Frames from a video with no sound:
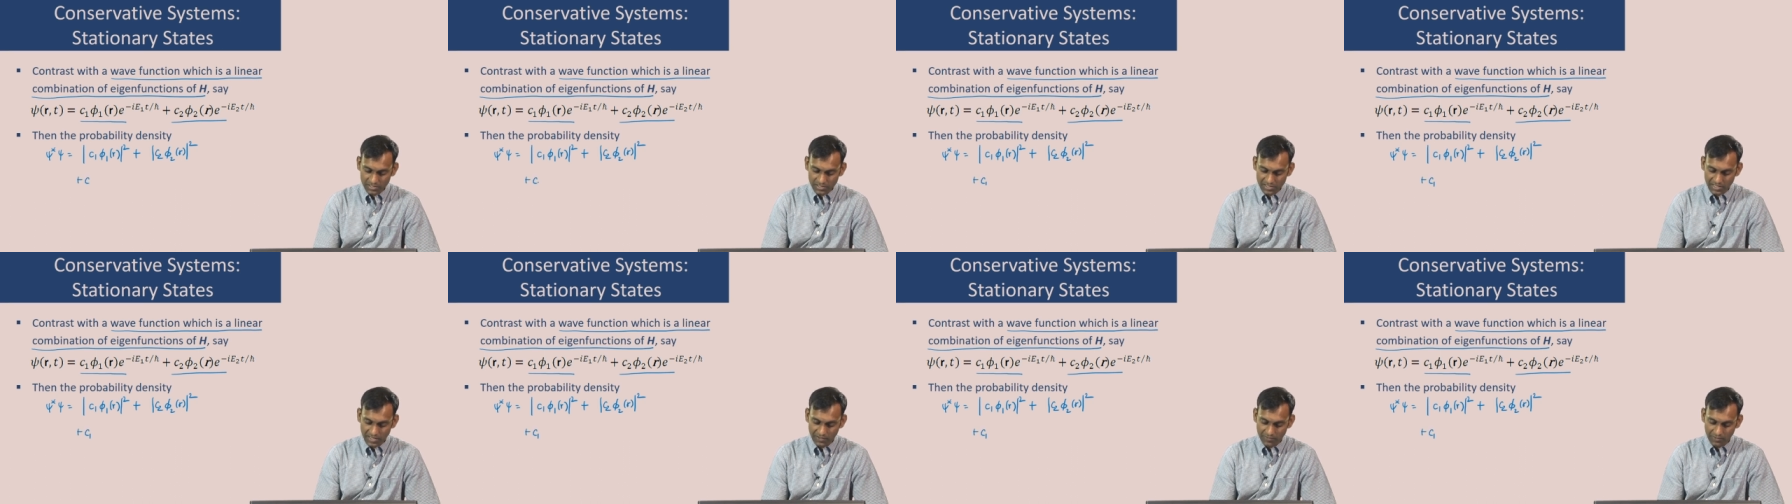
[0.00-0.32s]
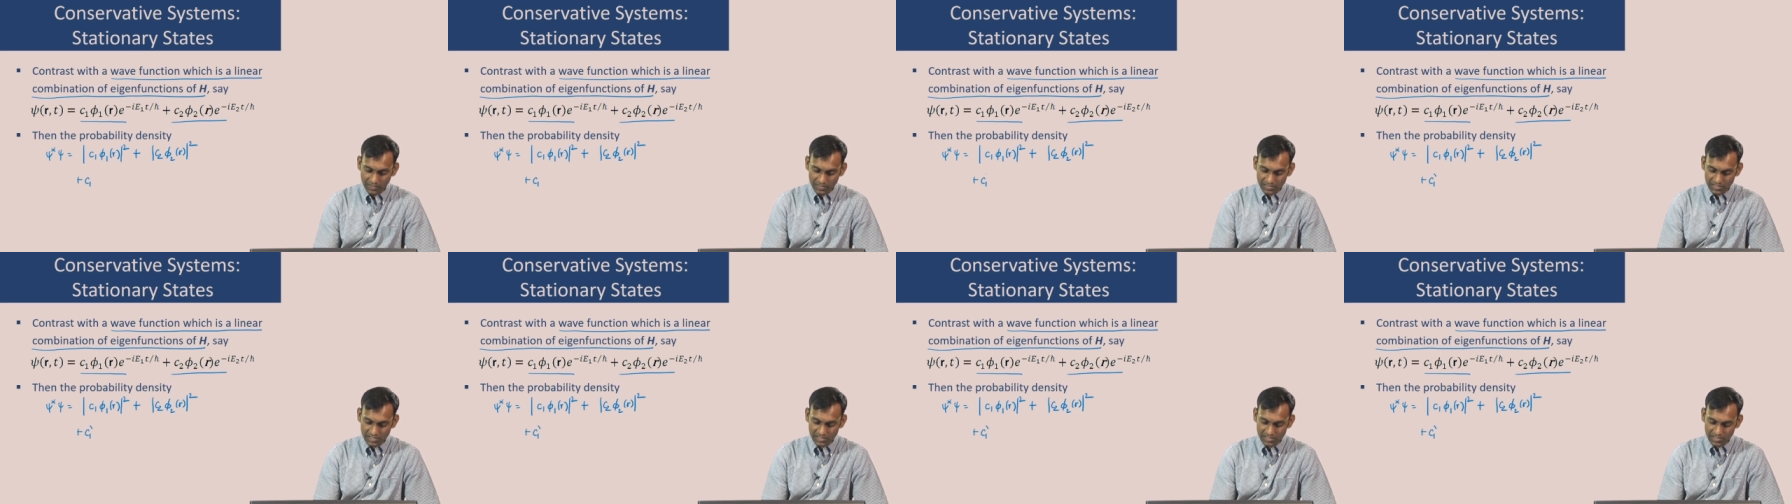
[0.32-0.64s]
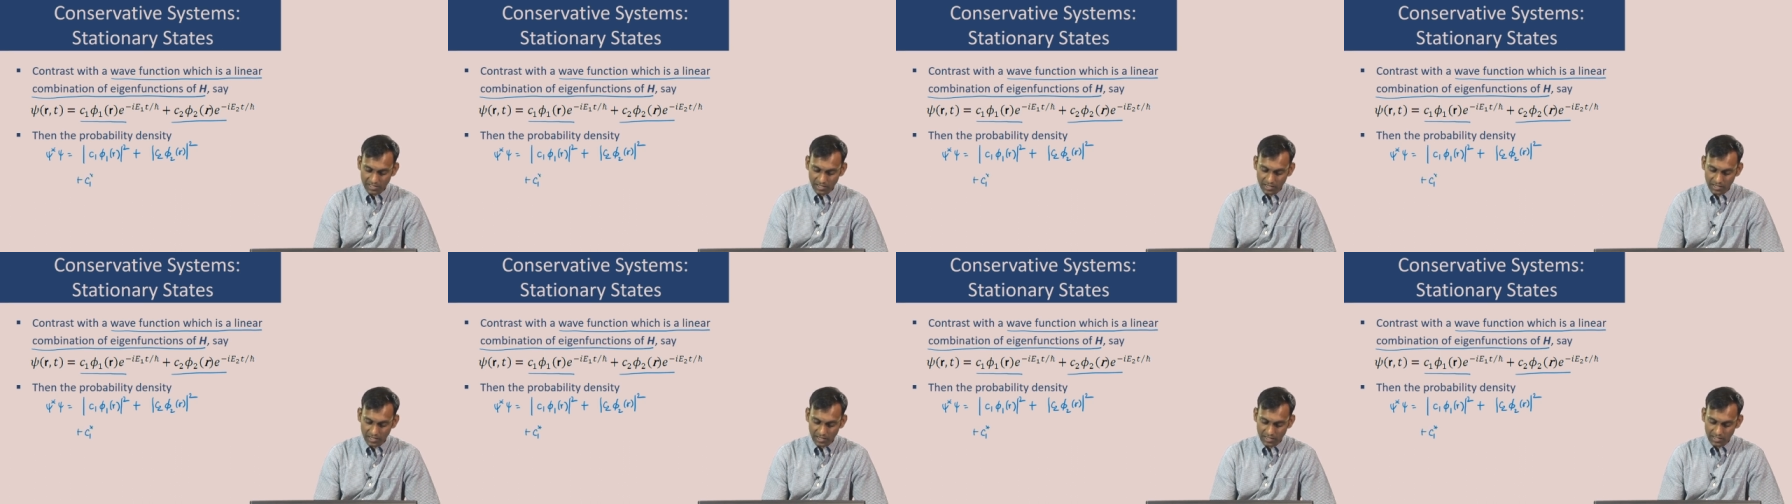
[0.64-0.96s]
C1
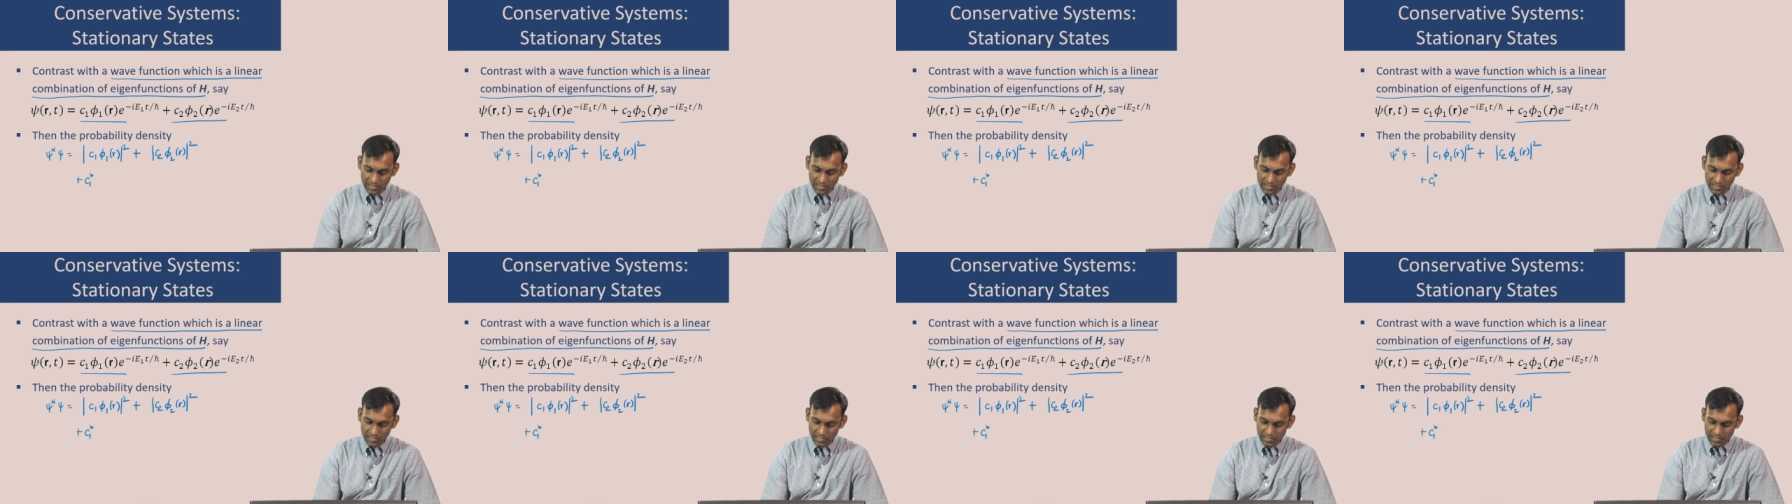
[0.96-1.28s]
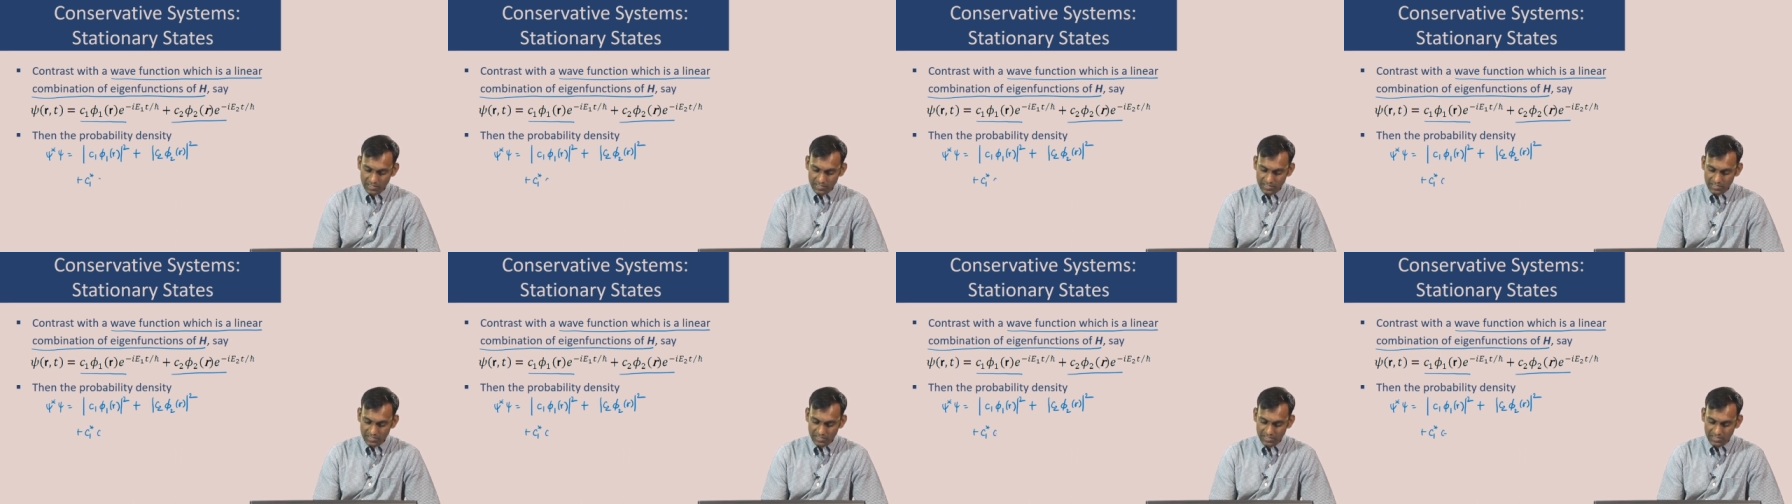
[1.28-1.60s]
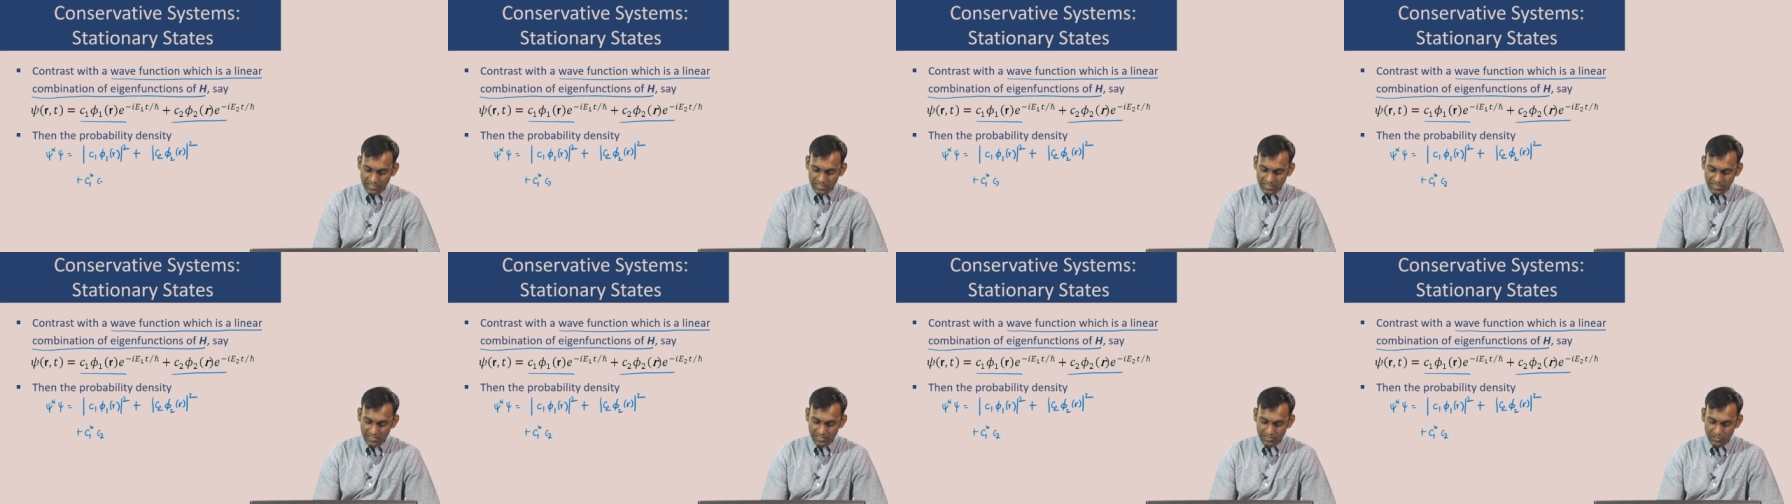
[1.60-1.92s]
star
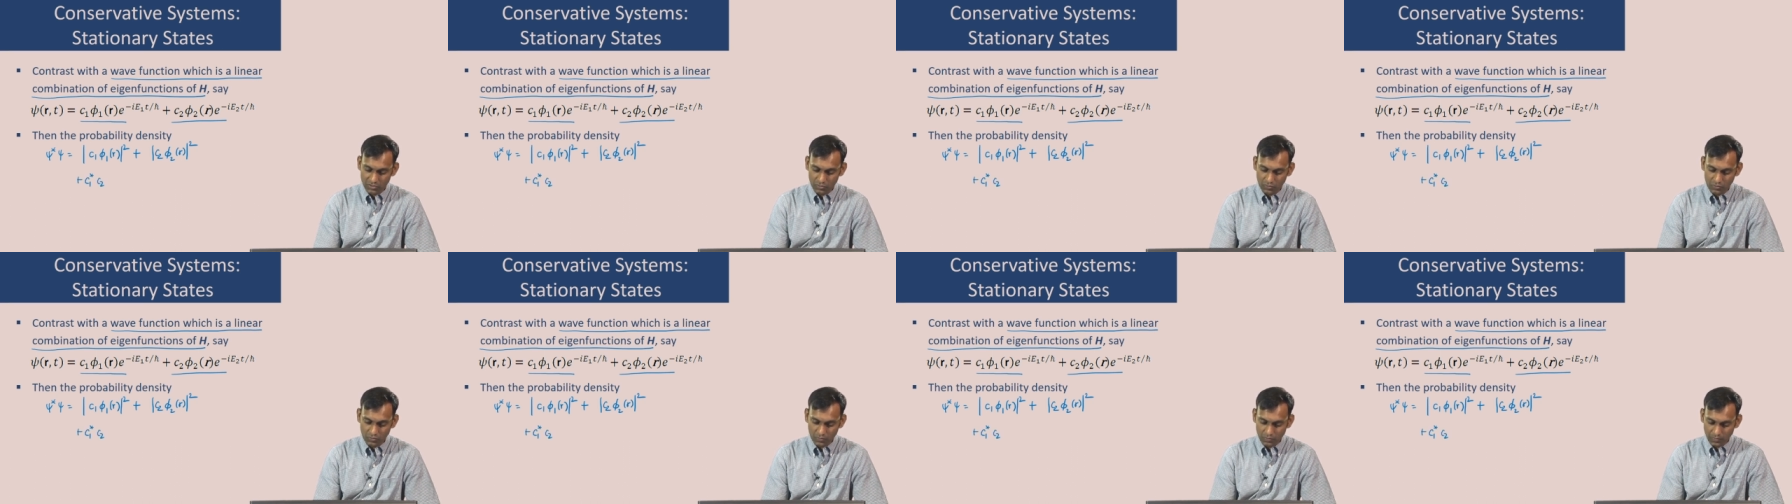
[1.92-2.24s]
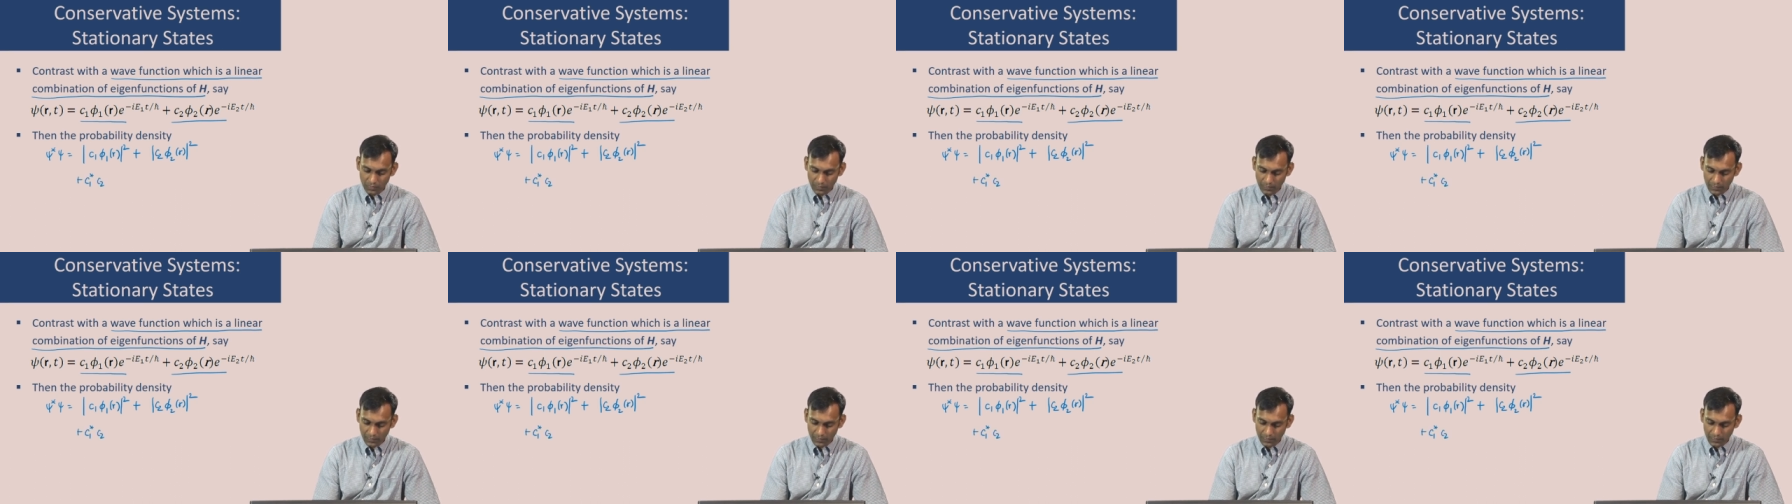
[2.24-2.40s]
C2